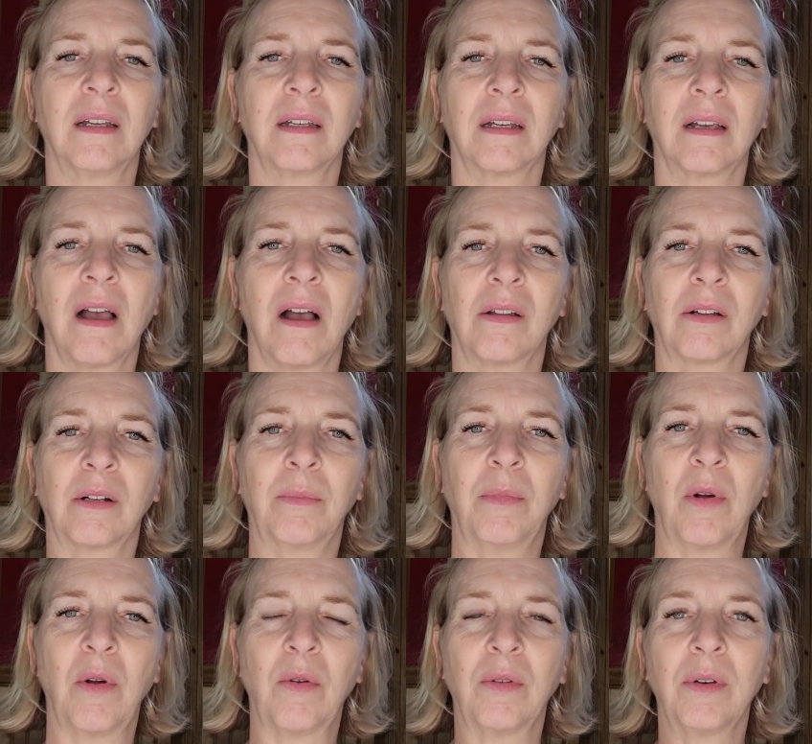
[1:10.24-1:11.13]

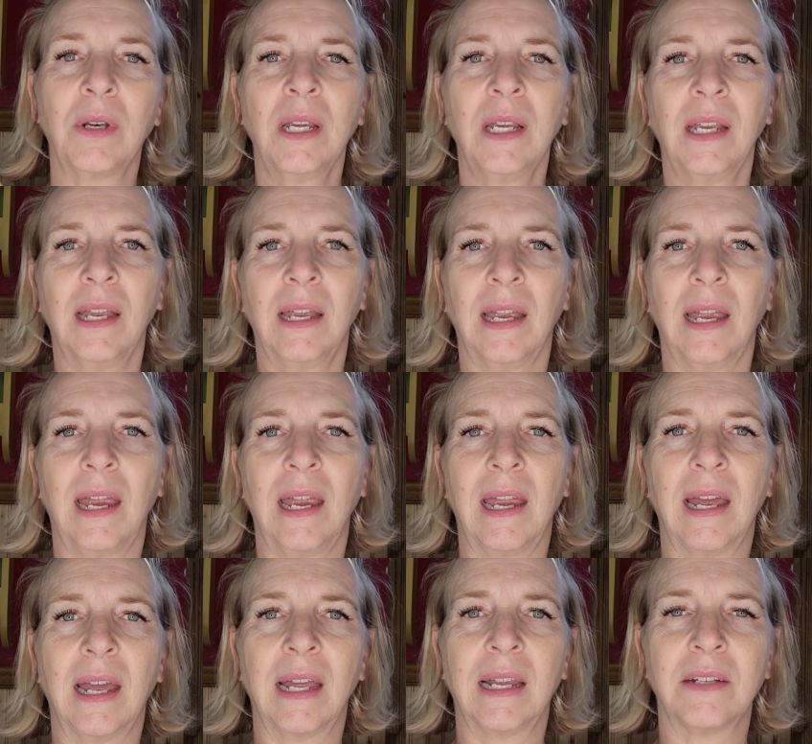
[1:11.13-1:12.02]
collarbone
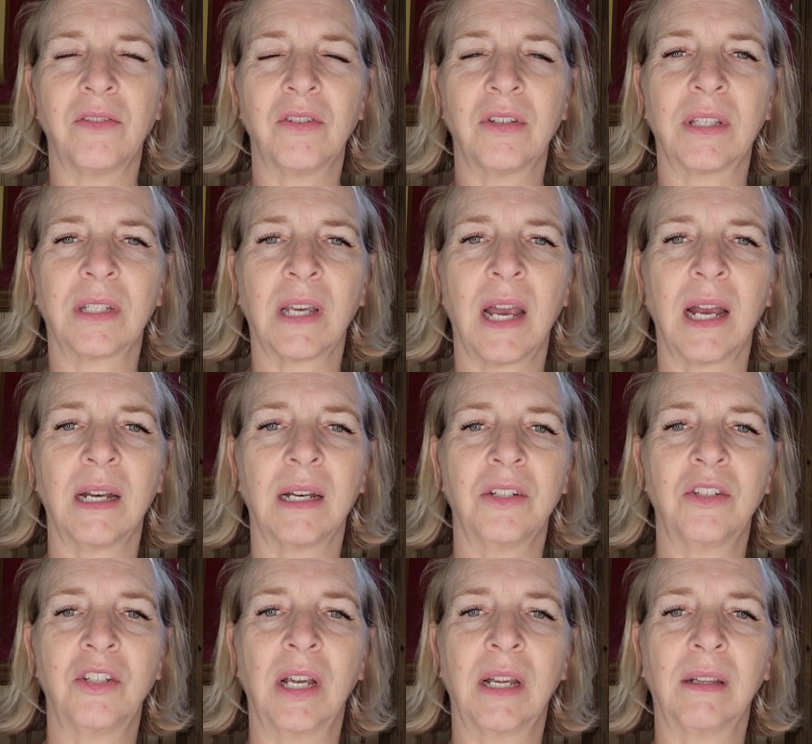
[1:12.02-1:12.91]
and just kind
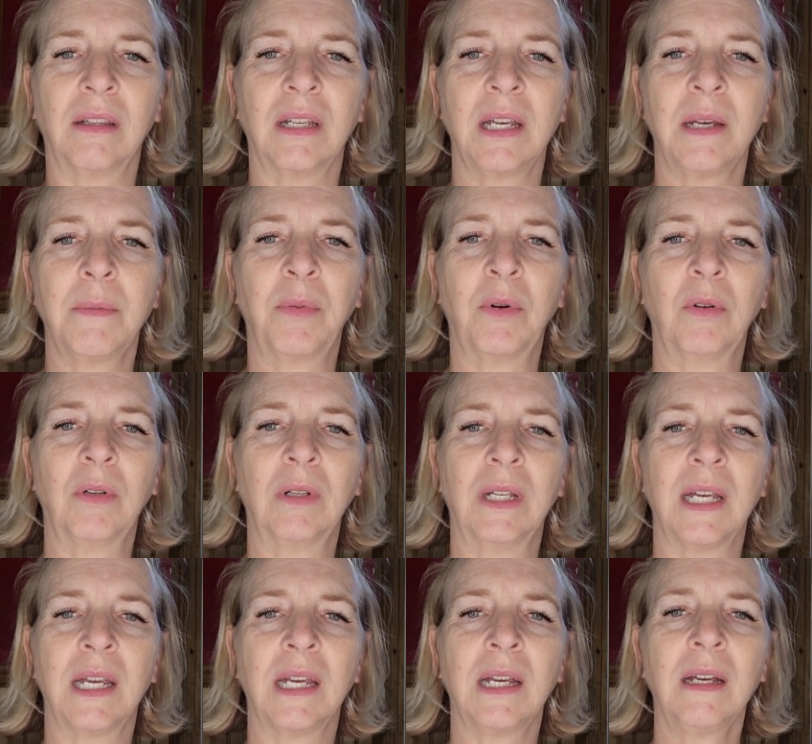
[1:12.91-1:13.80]
of gently
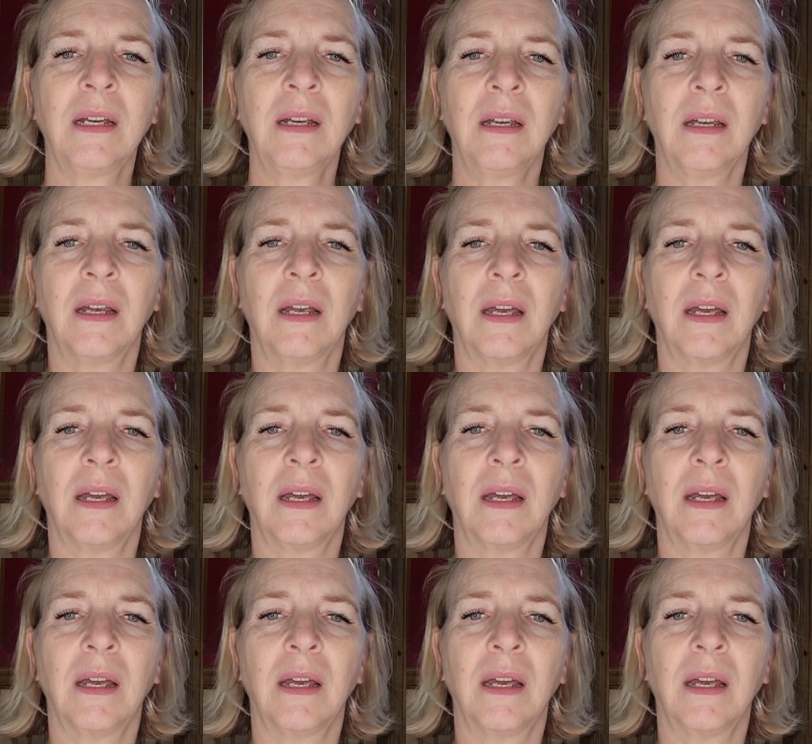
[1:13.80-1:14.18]
pulling,